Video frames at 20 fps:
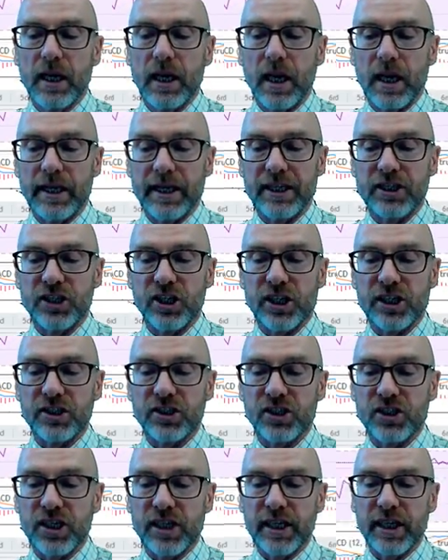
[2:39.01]
And as you can
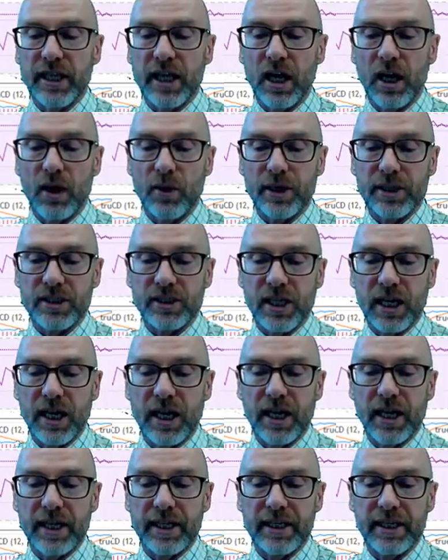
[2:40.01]
see, the R S
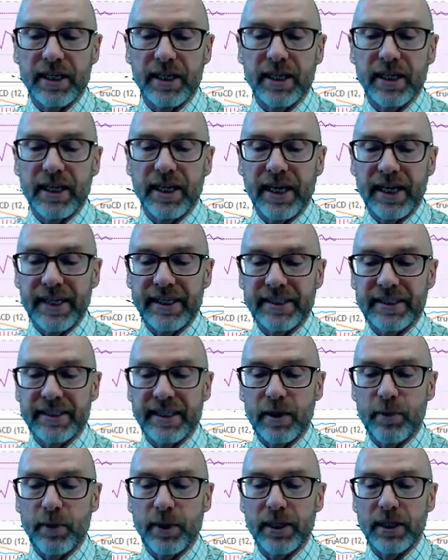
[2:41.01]
I is
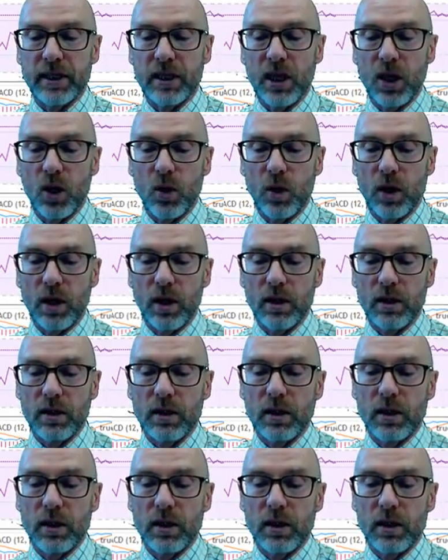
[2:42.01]
dipping lower